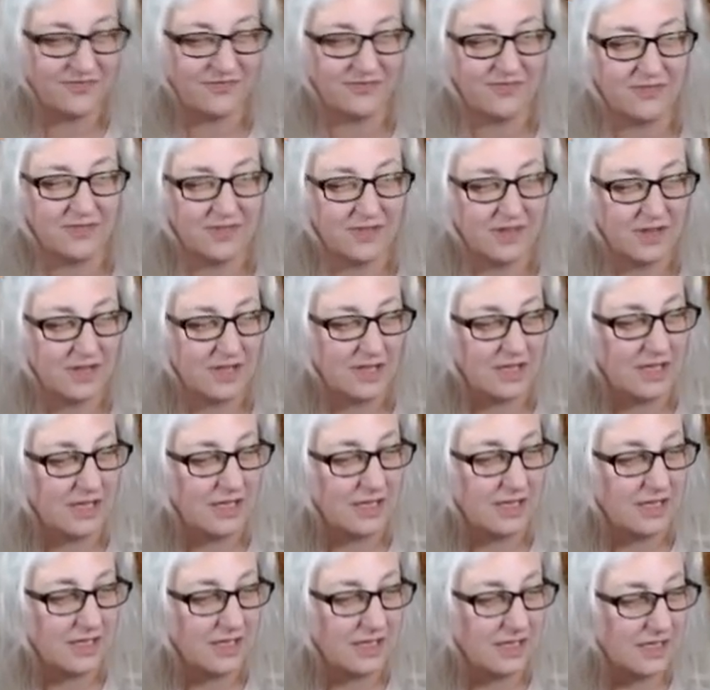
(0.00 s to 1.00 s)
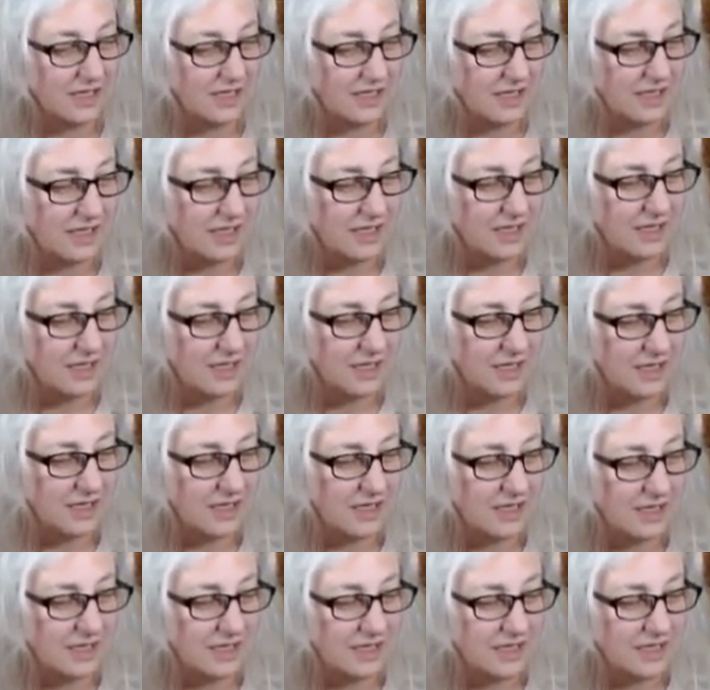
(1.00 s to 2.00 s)

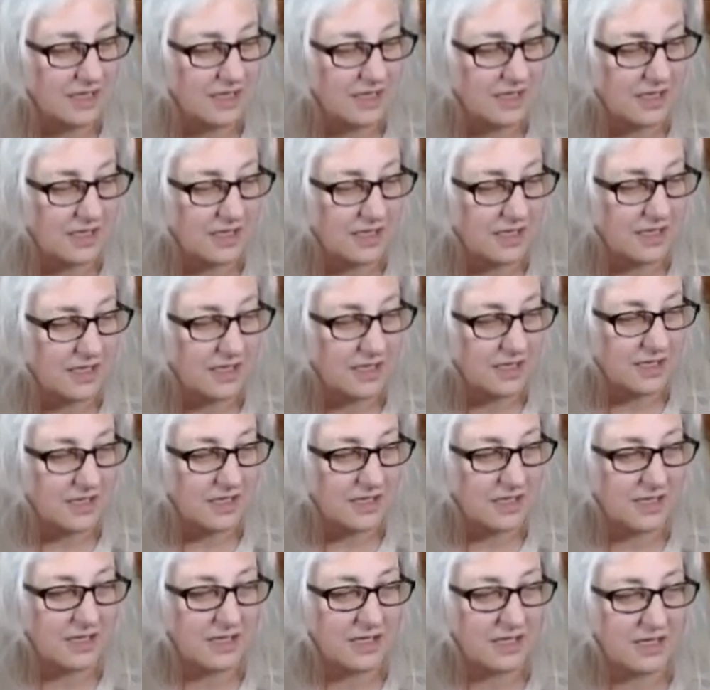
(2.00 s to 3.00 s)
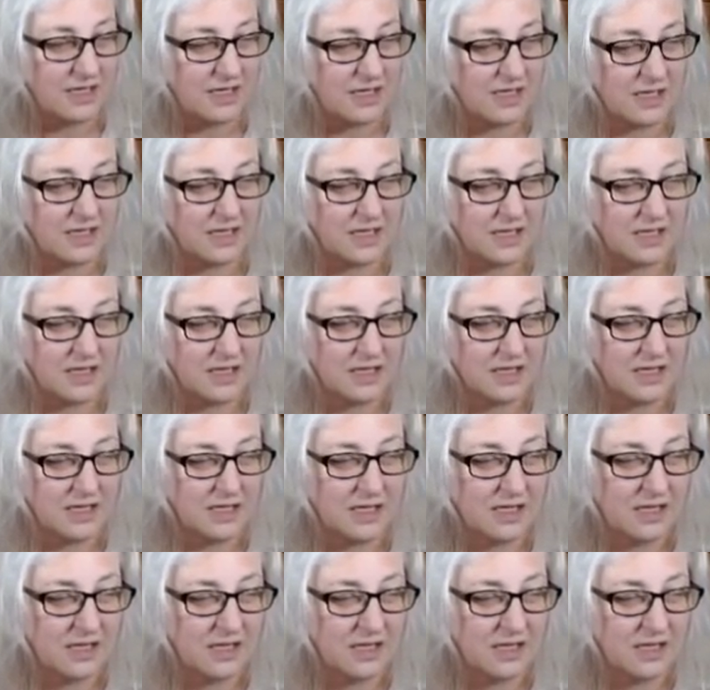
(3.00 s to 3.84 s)
Nothing is said.